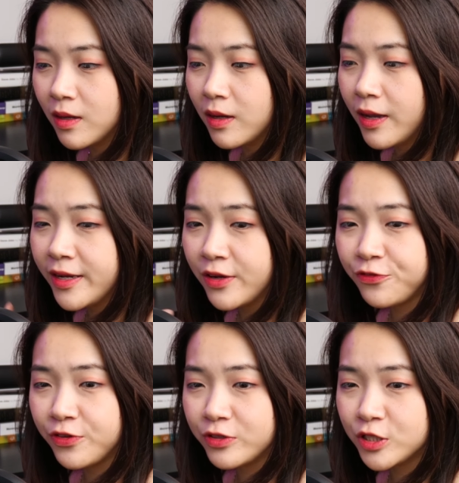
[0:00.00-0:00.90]
in the
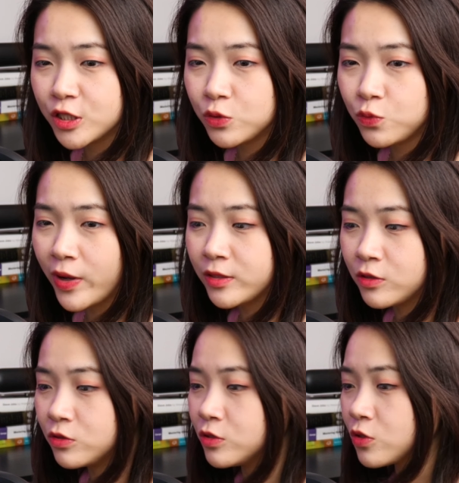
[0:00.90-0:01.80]
future, when
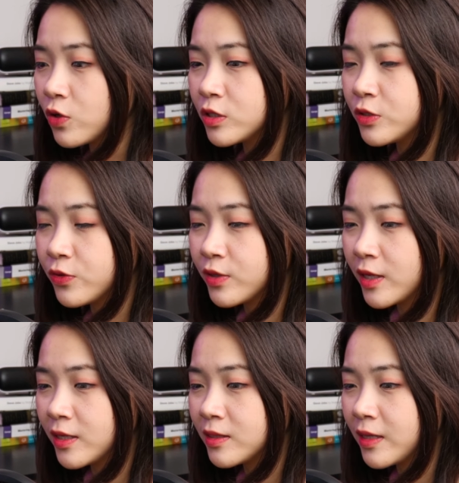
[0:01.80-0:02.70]
you start to
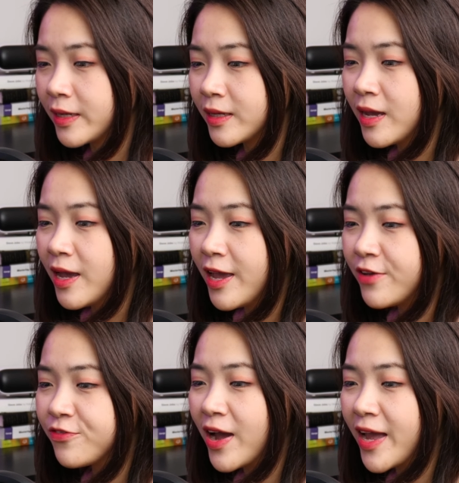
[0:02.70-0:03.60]
think like,
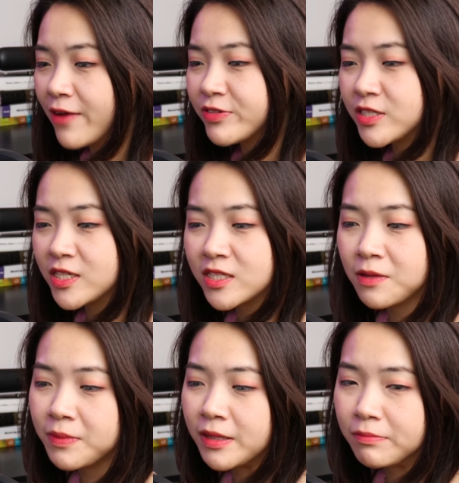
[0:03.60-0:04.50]
if I have a
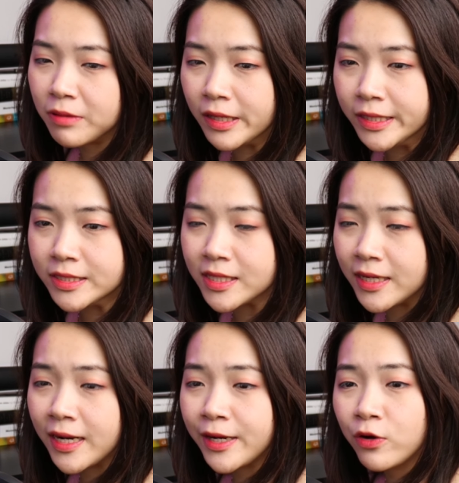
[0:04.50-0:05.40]
system in place and
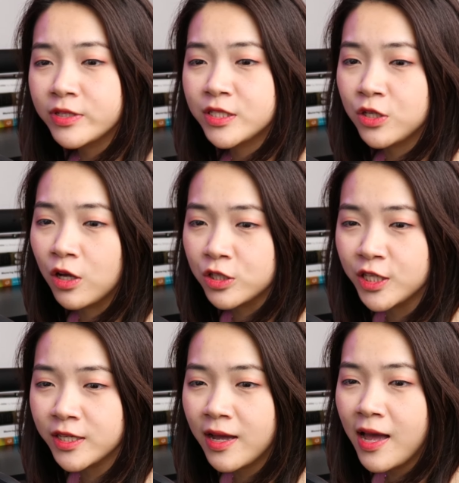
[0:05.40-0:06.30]
I know this
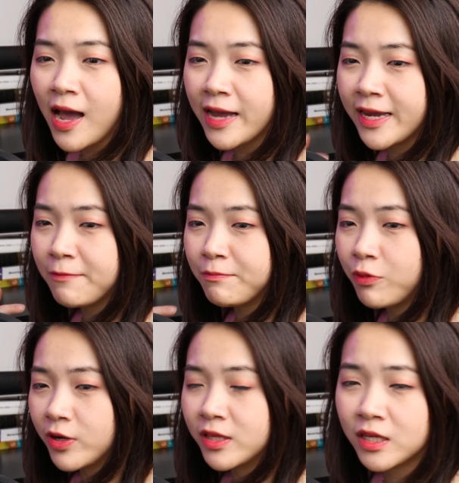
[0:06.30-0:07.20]
logic, I can put
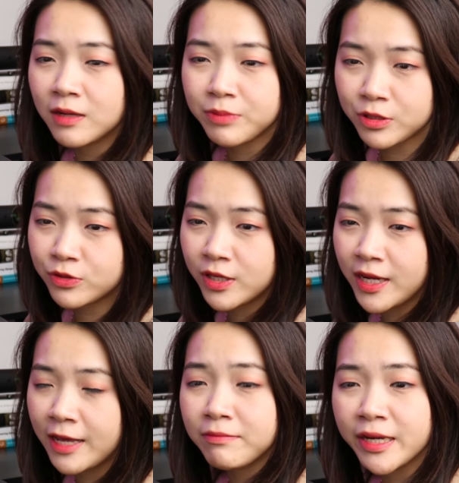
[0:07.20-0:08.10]
in the computer
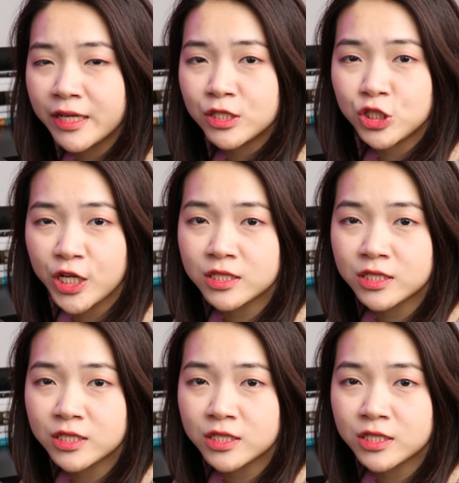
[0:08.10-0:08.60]
and making change